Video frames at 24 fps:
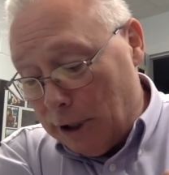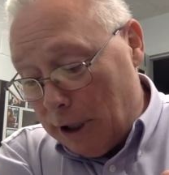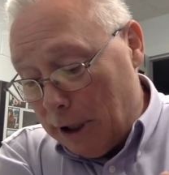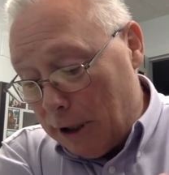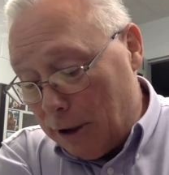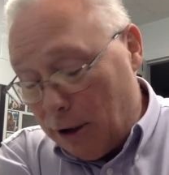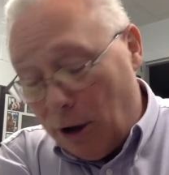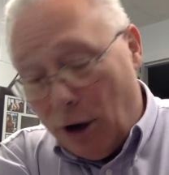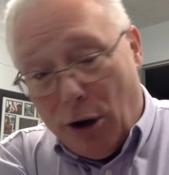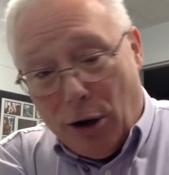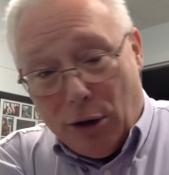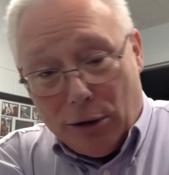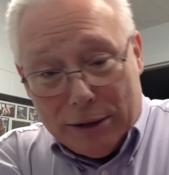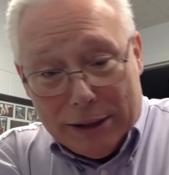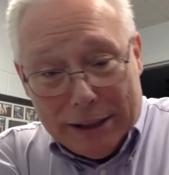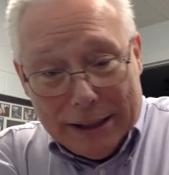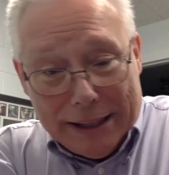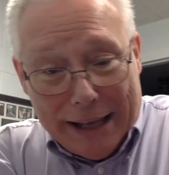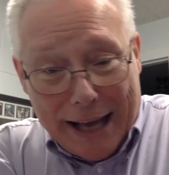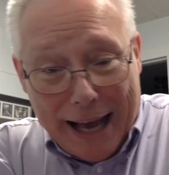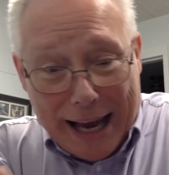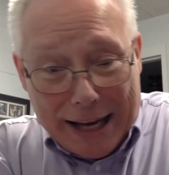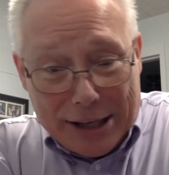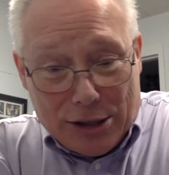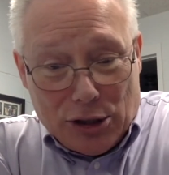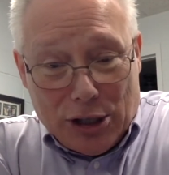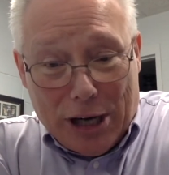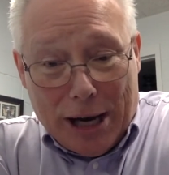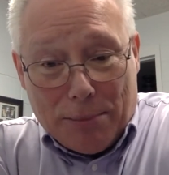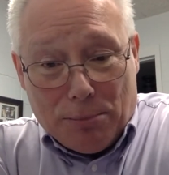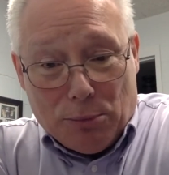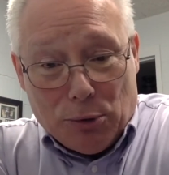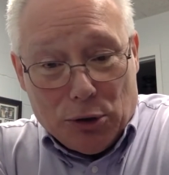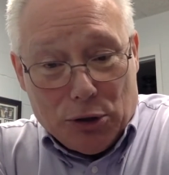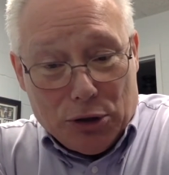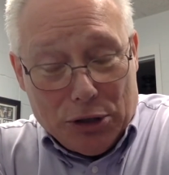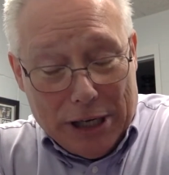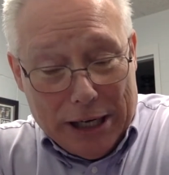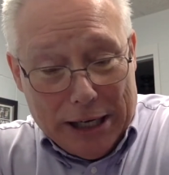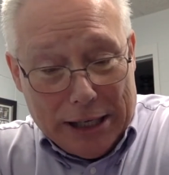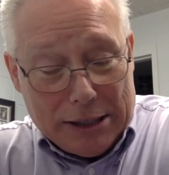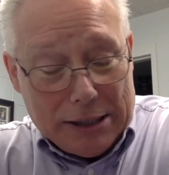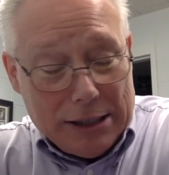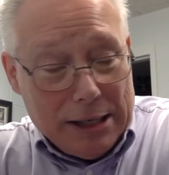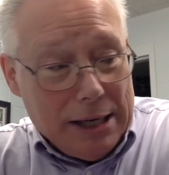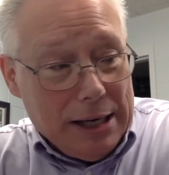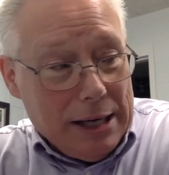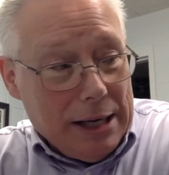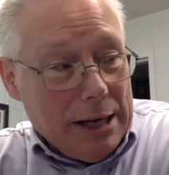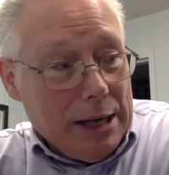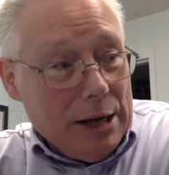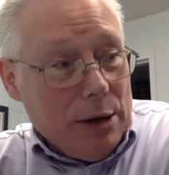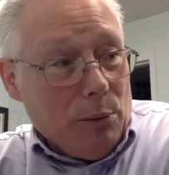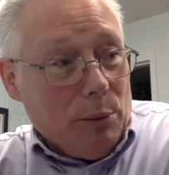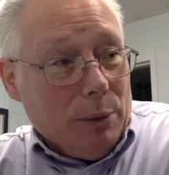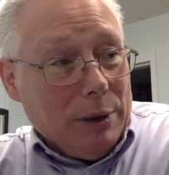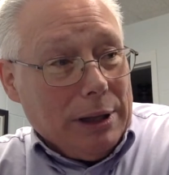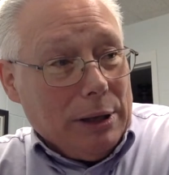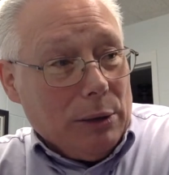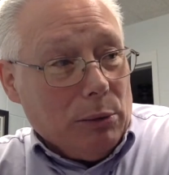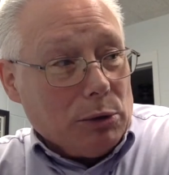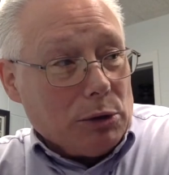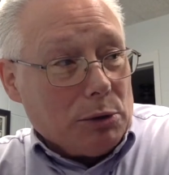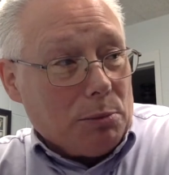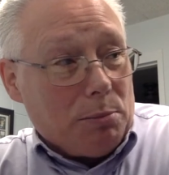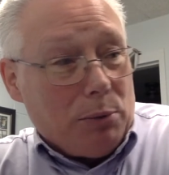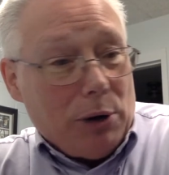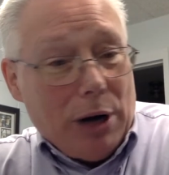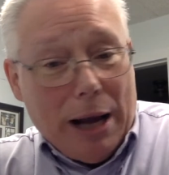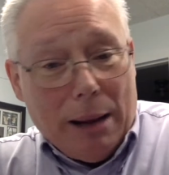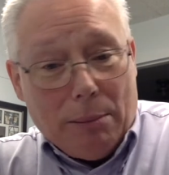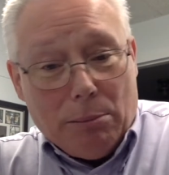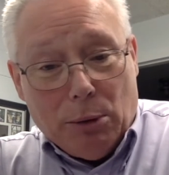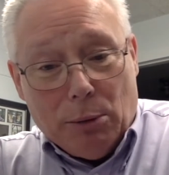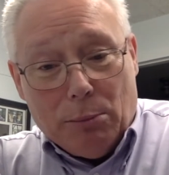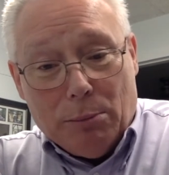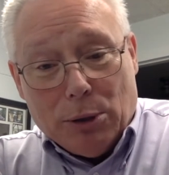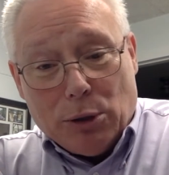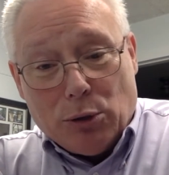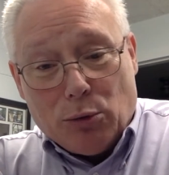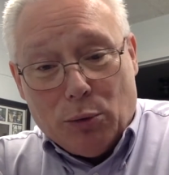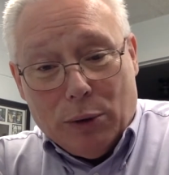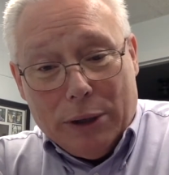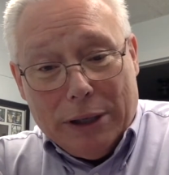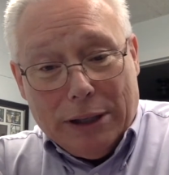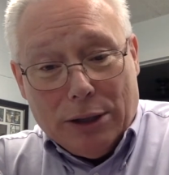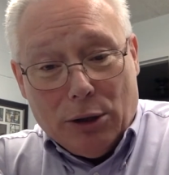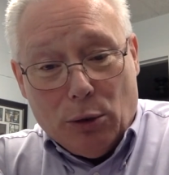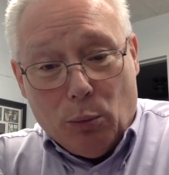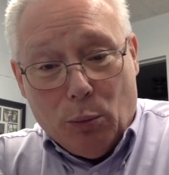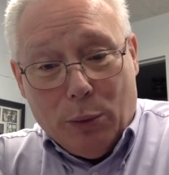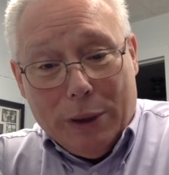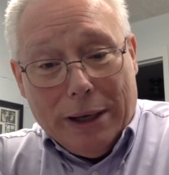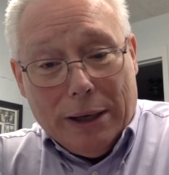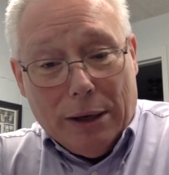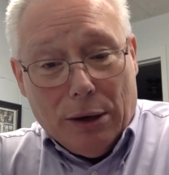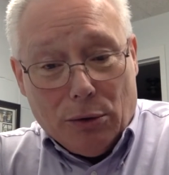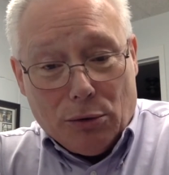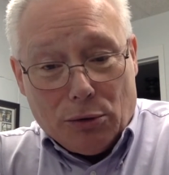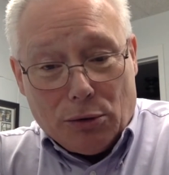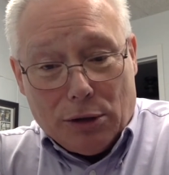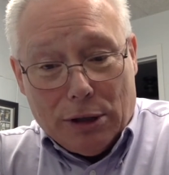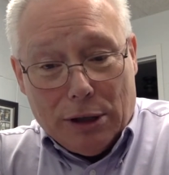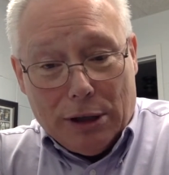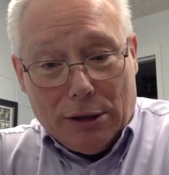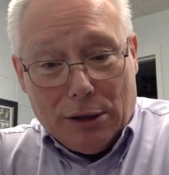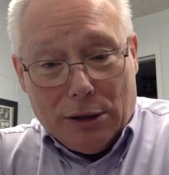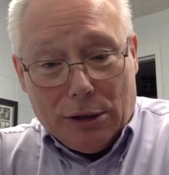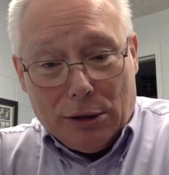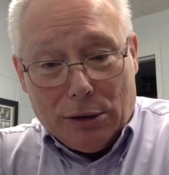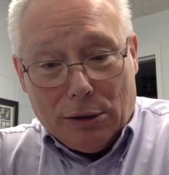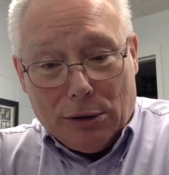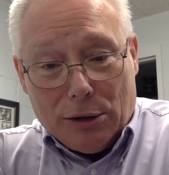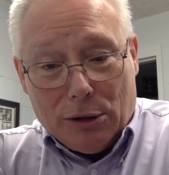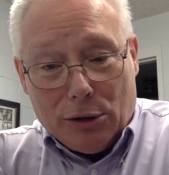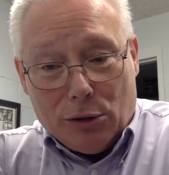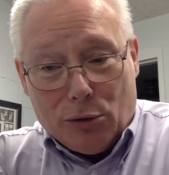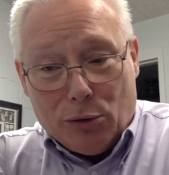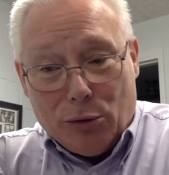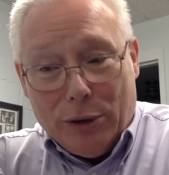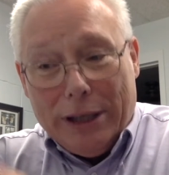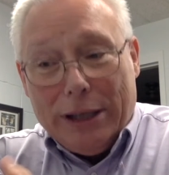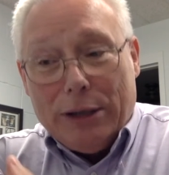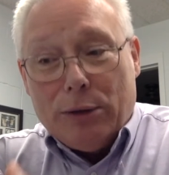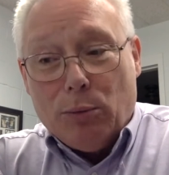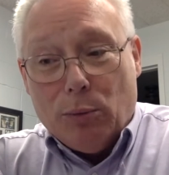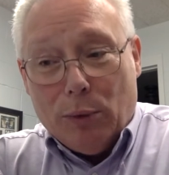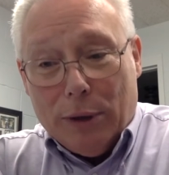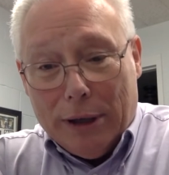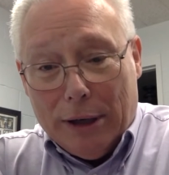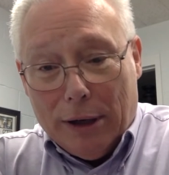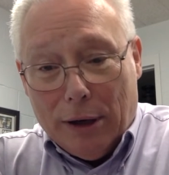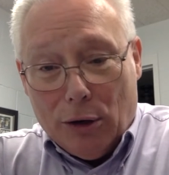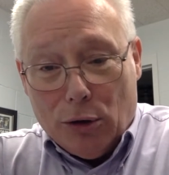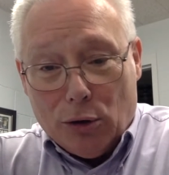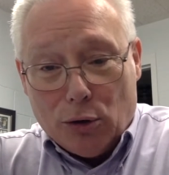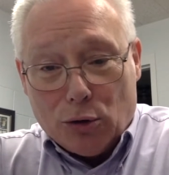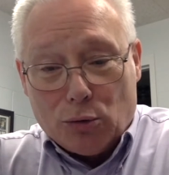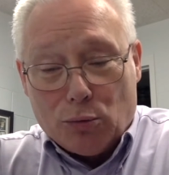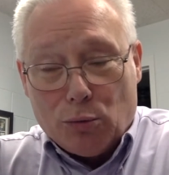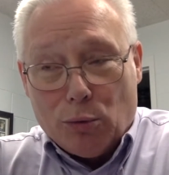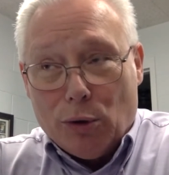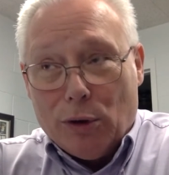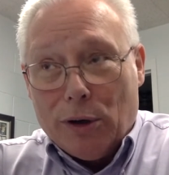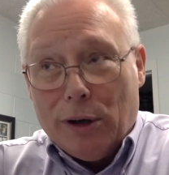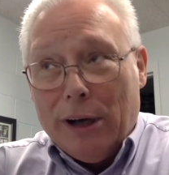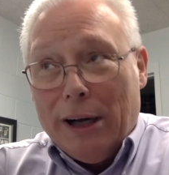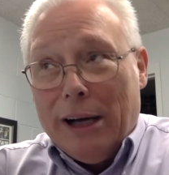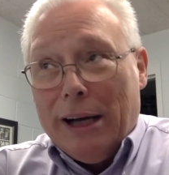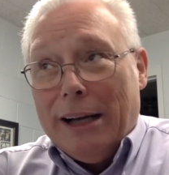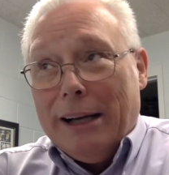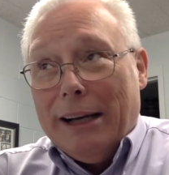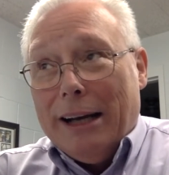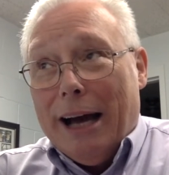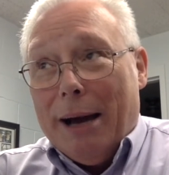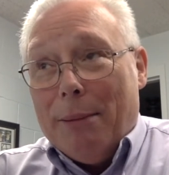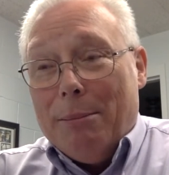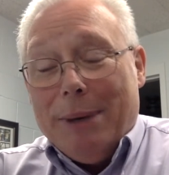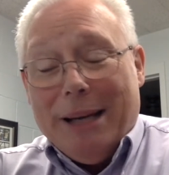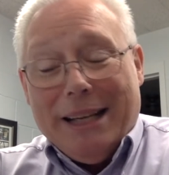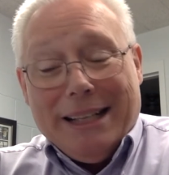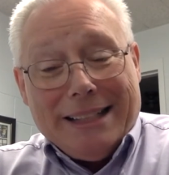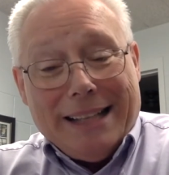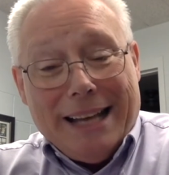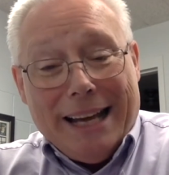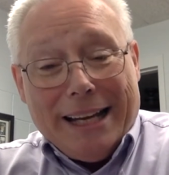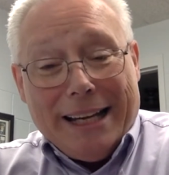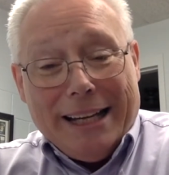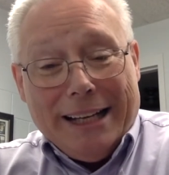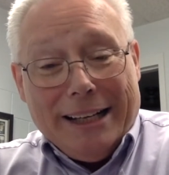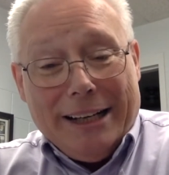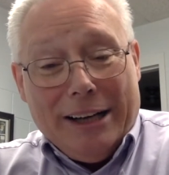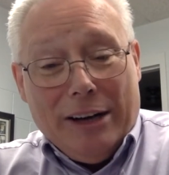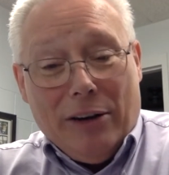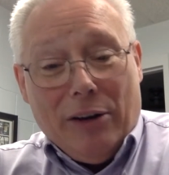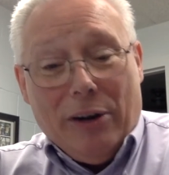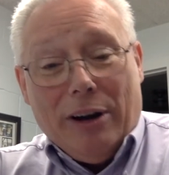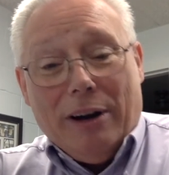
called in Acts chapter 6, when there was a problem between the widows. The Greek widows were not being taken care